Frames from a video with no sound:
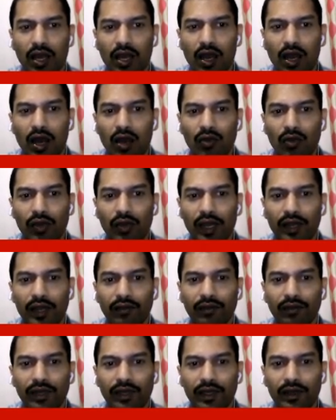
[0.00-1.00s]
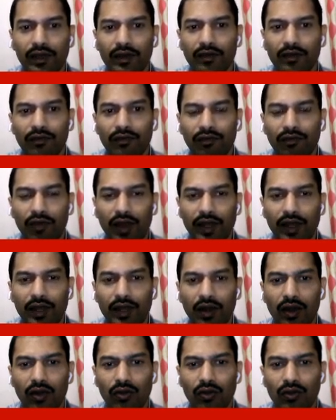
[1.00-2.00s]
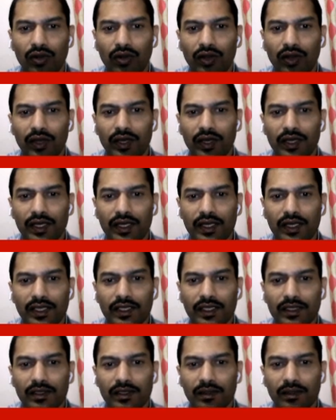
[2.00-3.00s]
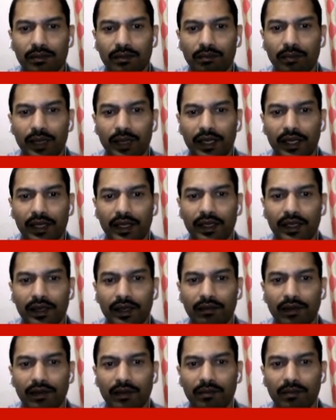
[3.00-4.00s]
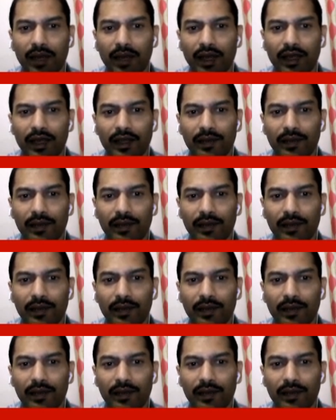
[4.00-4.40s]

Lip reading: how can we find out, is being given by